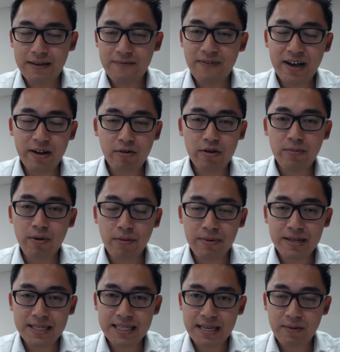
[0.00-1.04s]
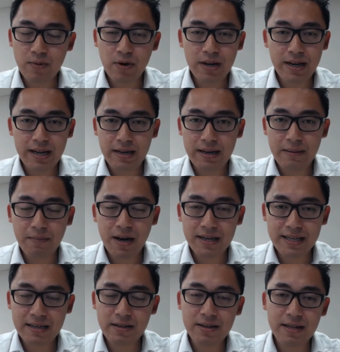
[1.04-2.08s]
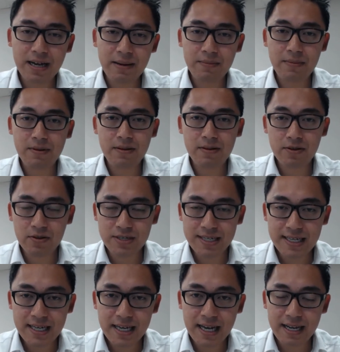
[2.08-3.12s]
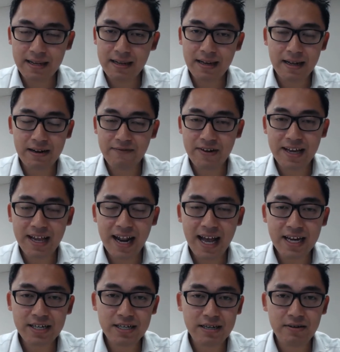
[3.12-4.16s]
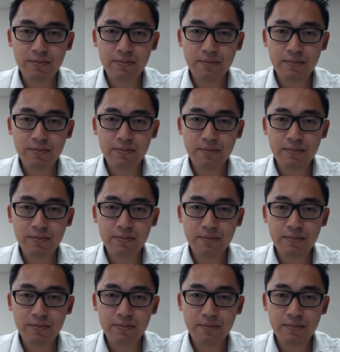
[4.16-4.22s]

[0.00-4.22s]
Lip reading: they find all the properties they want and they mark down the time to see it and none of a clash,